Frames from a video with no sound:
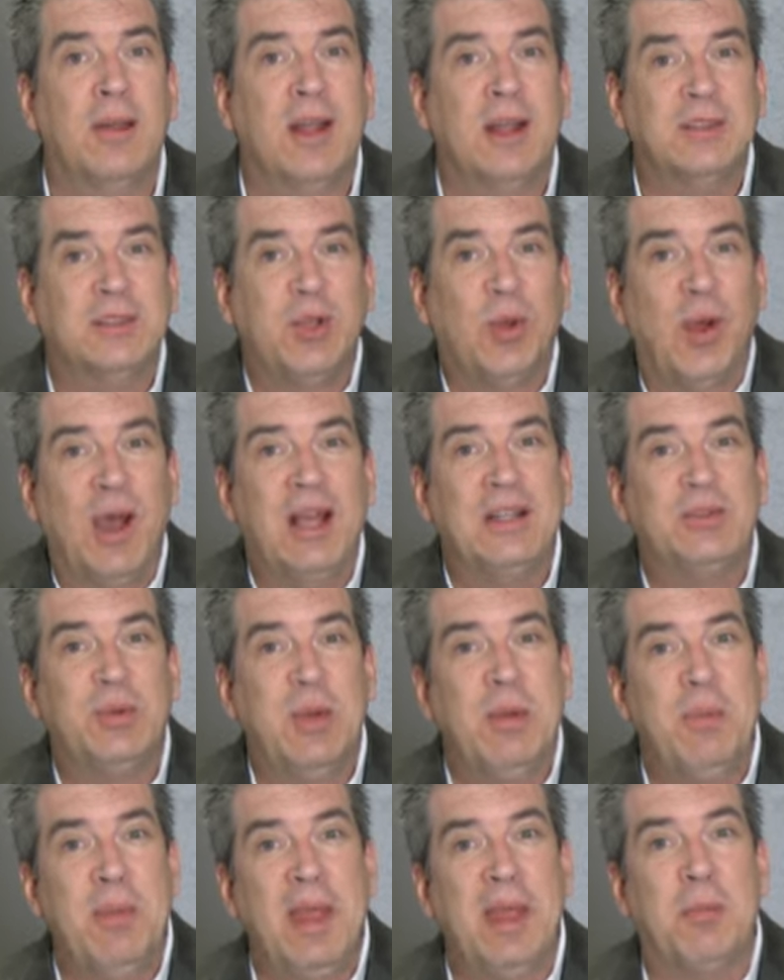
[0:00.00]
And so as
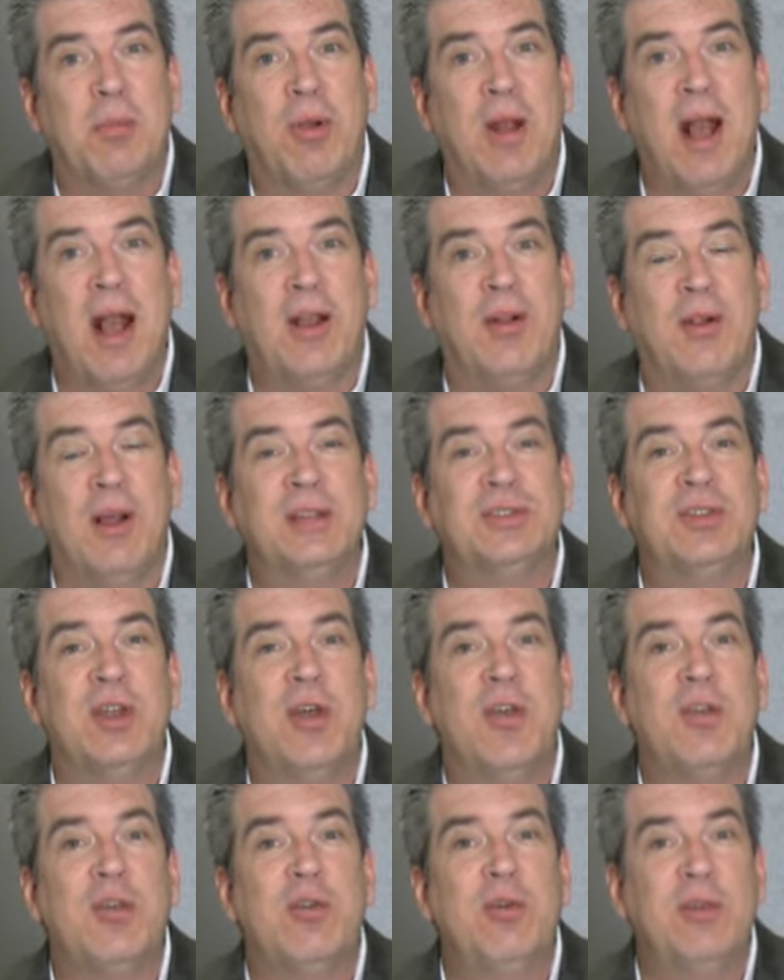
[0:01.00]
we make progress
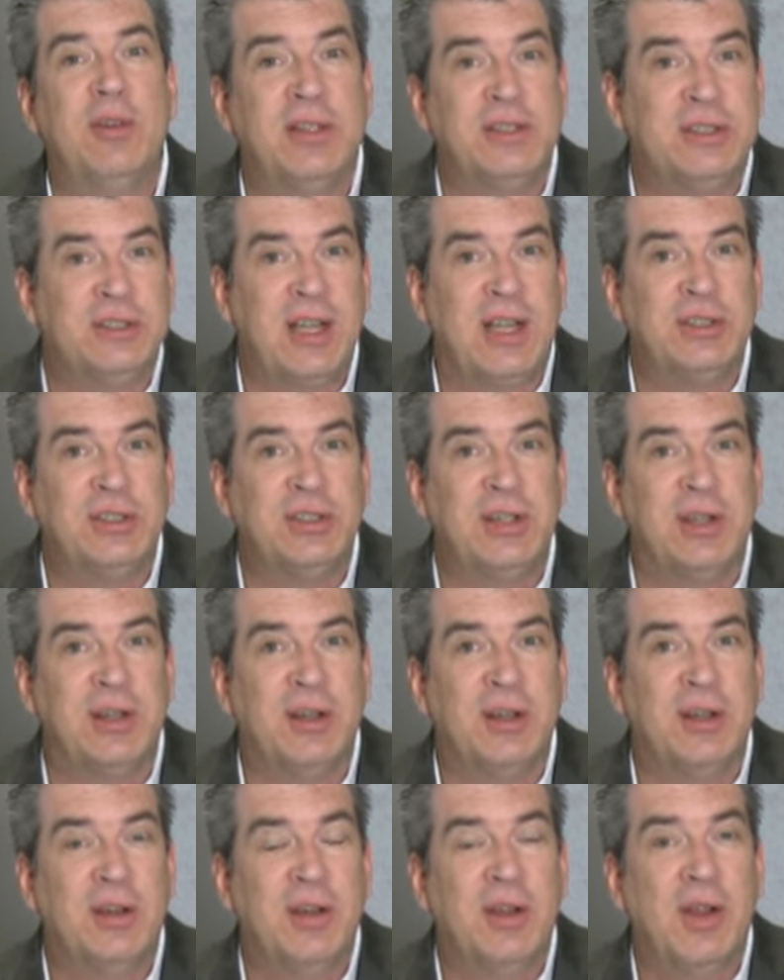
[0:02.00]
through this session,
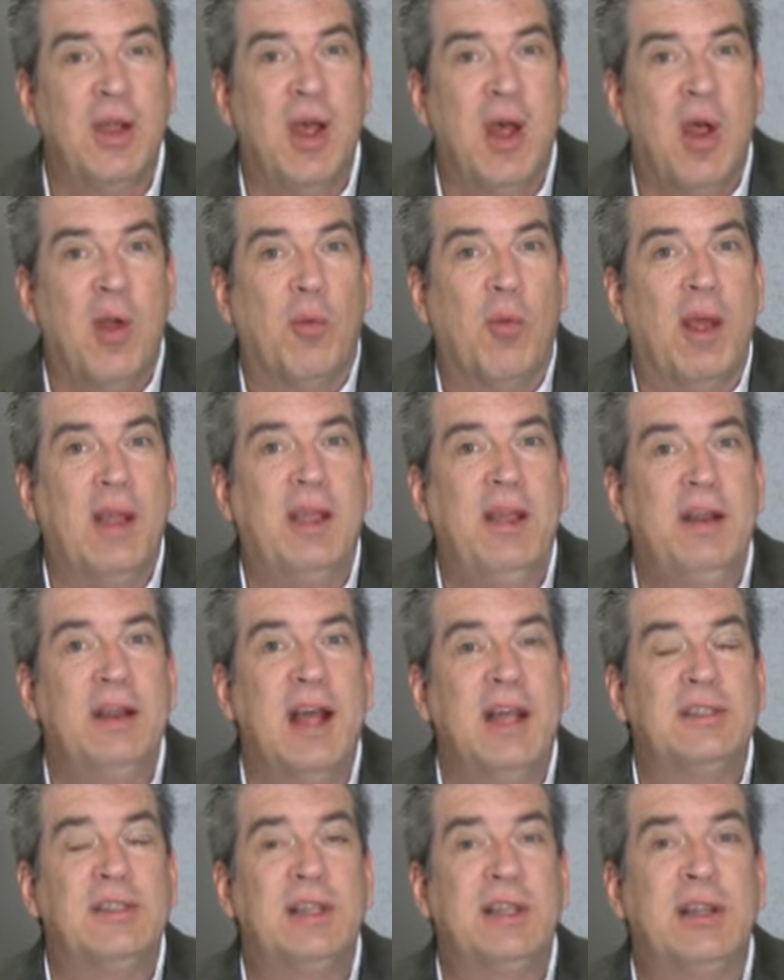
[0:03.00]

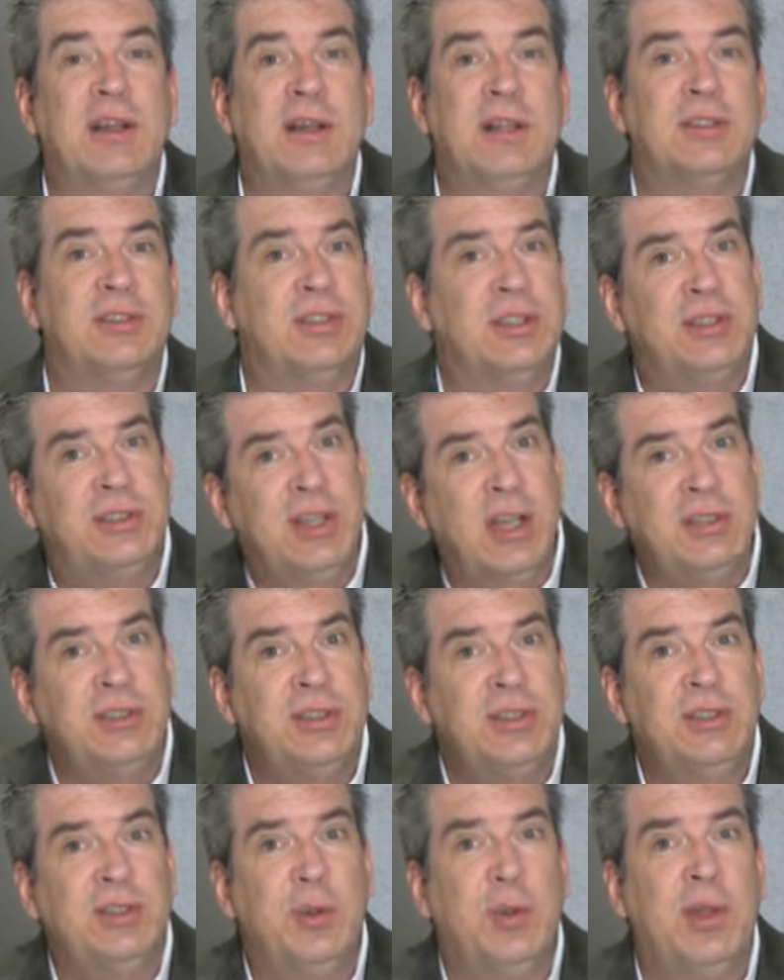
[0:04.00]
recognize that the
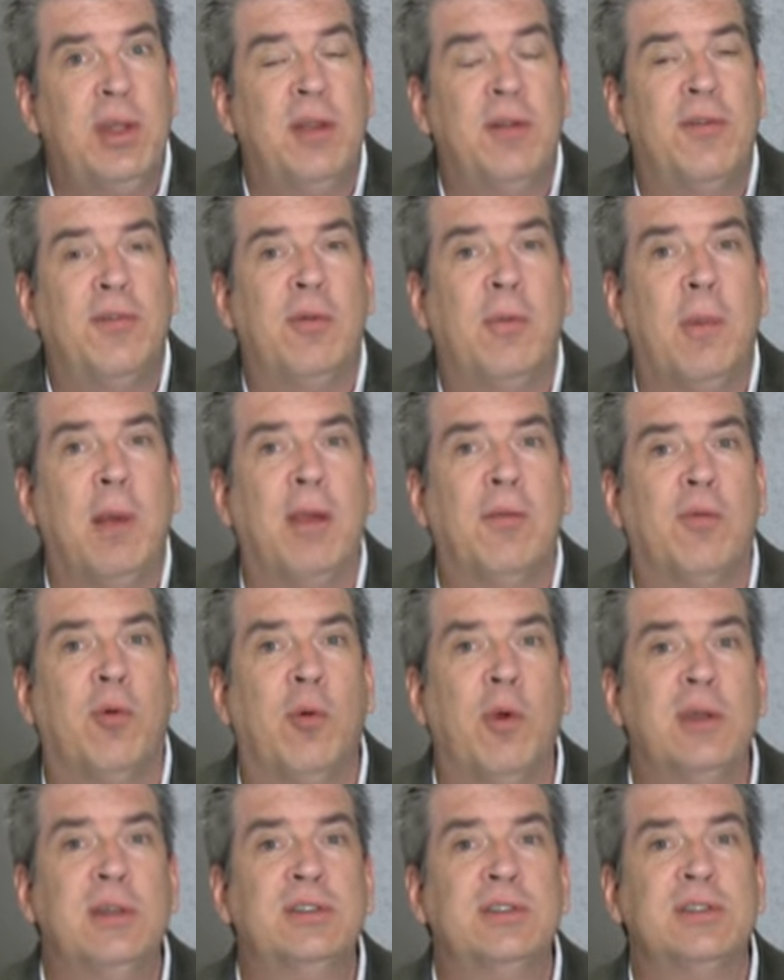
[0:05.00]
suggestions you hear from my
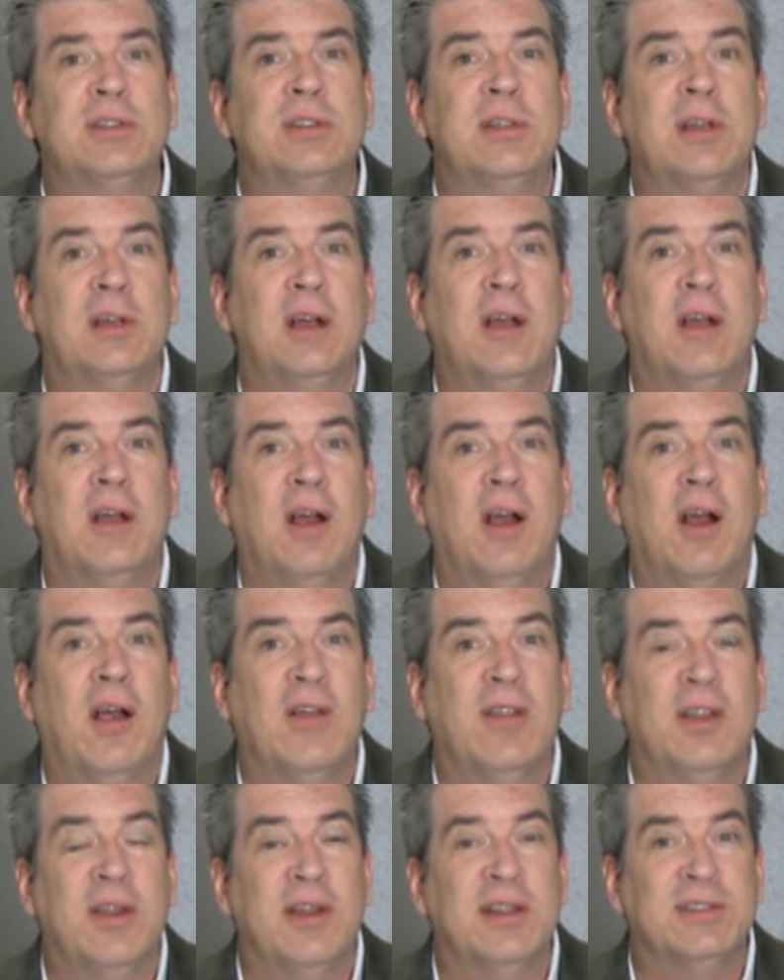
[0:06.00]
voice
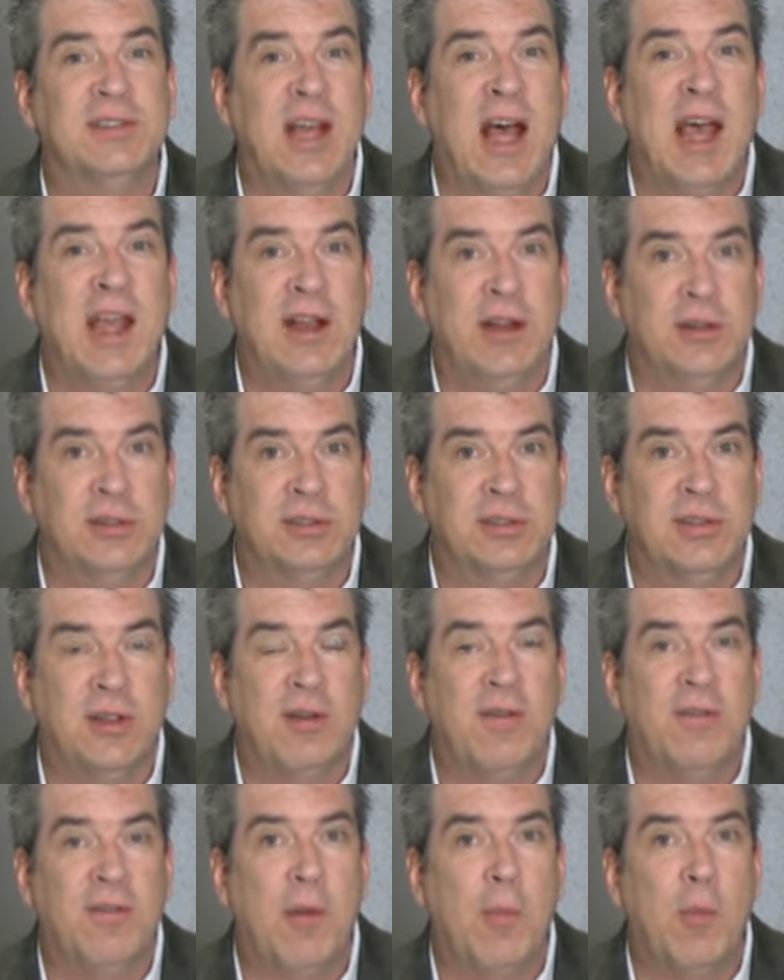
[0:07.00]
are the desires
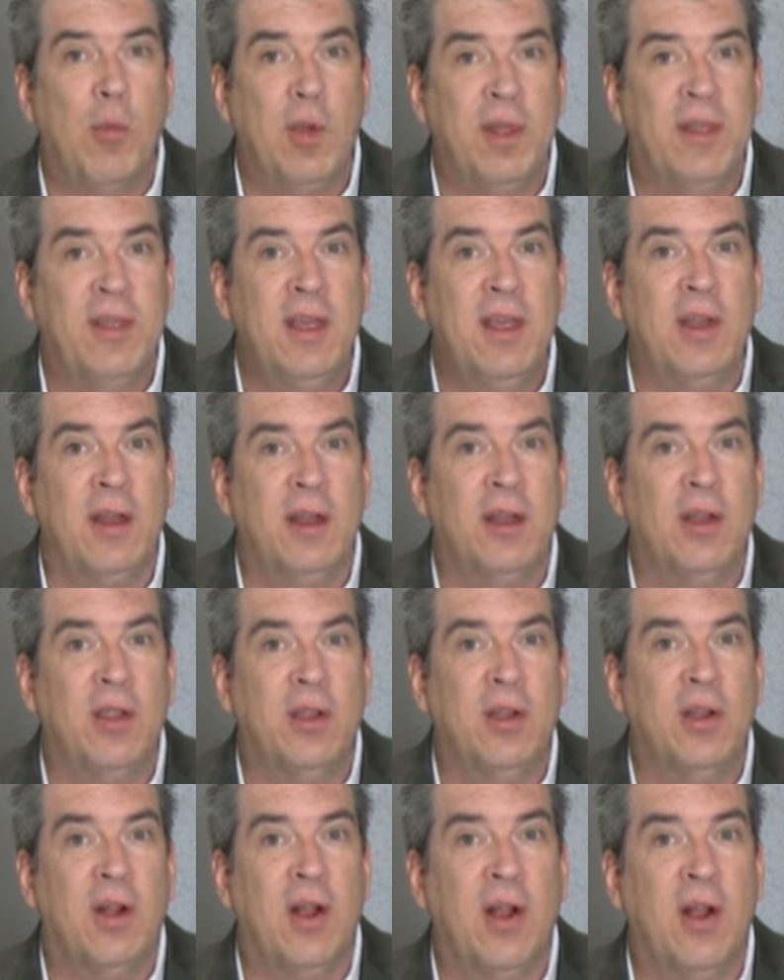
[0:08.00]
from within
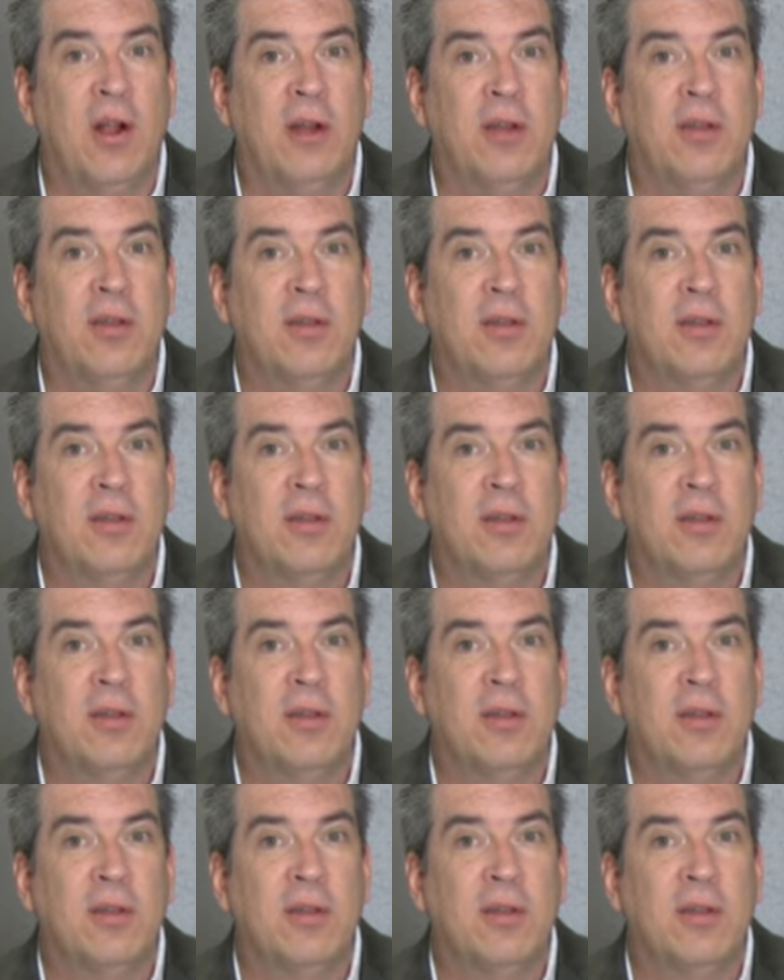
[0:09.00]
your heart.